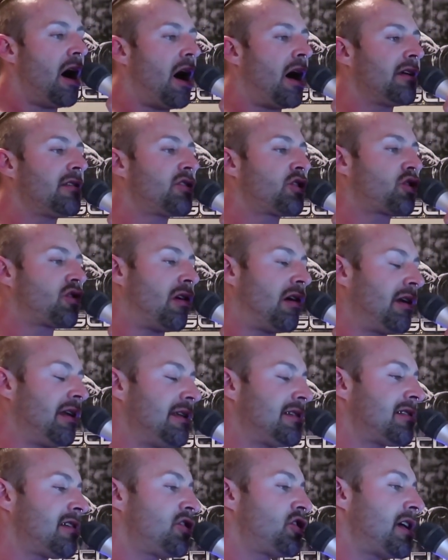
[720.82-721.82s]
I
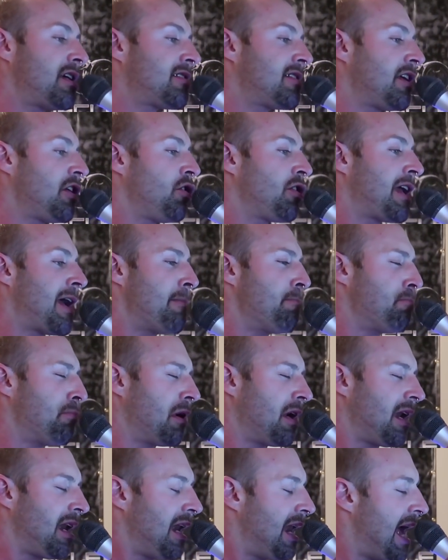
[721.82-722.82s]
strongly suggest that you get
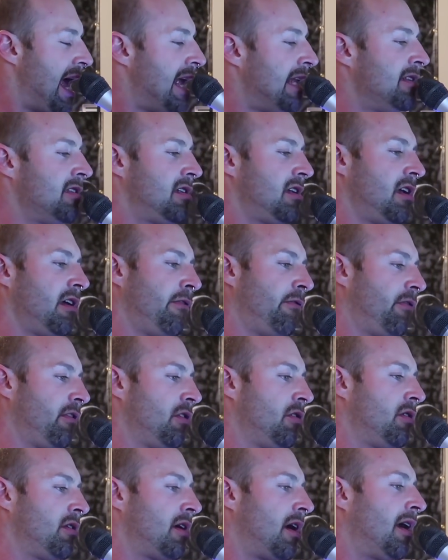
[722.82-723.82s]
plenty of
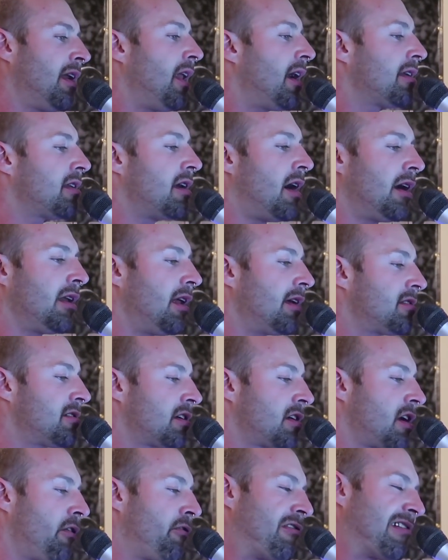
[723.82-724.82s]
fluid. I like, I like
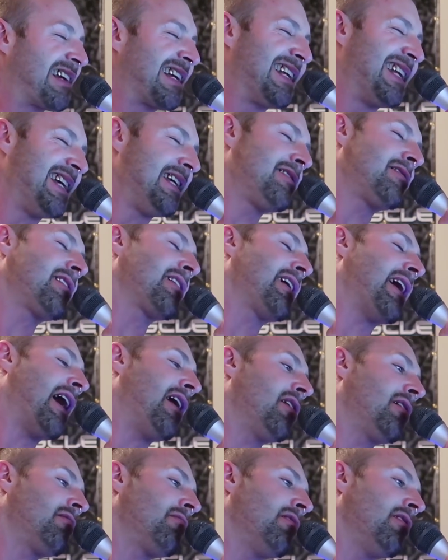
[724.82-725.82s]
to go for at least a
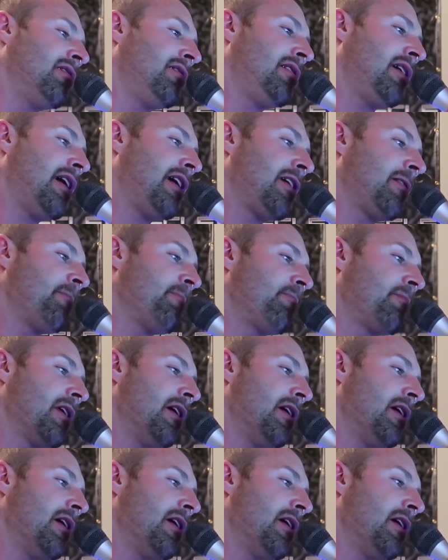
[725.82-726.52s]
gallon a day.